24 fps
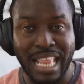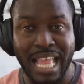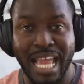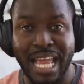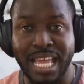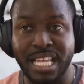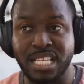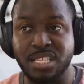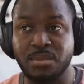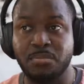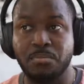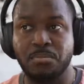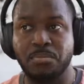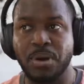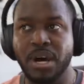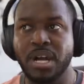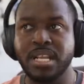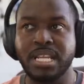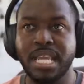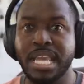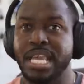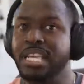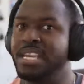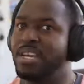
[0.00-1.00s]
light,
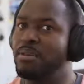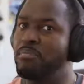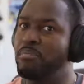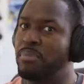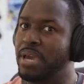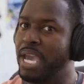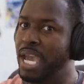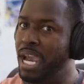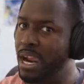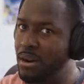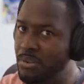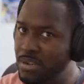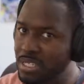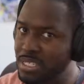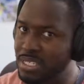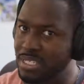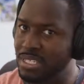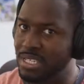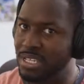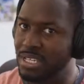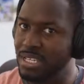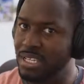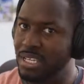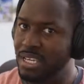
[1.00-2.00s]
but in
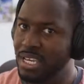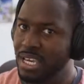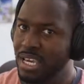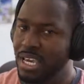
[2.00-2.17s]
comparison,